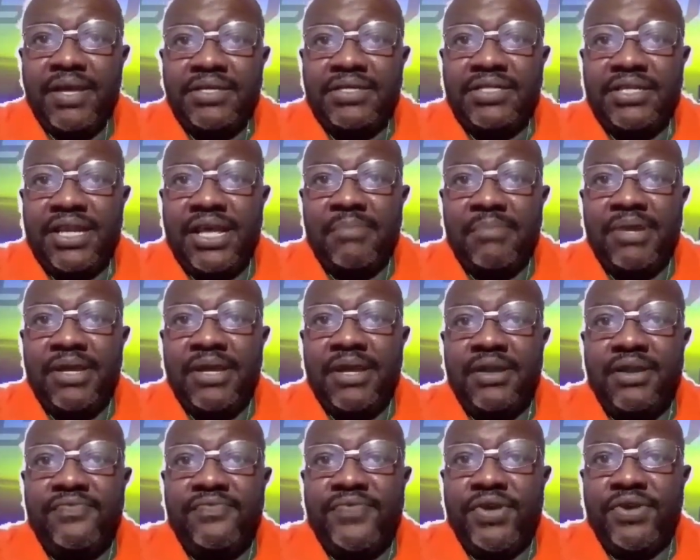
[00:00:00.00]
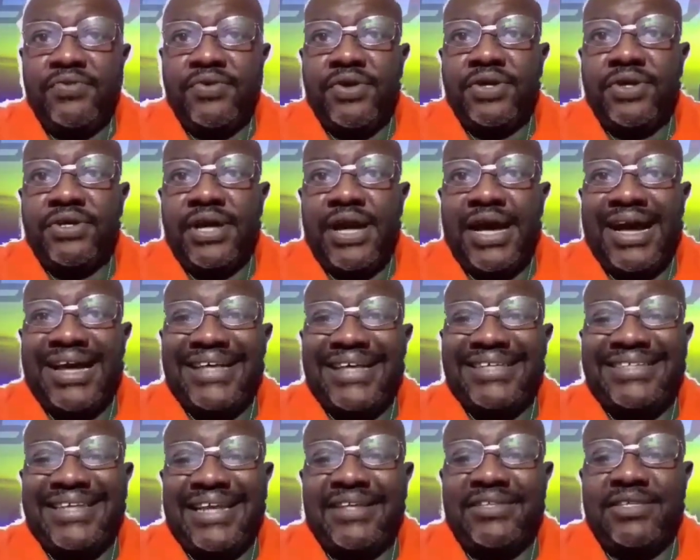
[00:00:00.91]
Celebrity Interviewer,
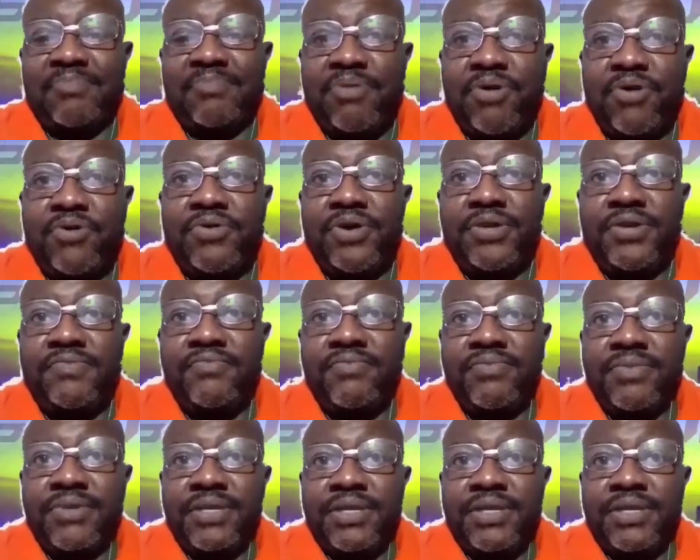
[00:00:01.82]
Isaidit the Poet.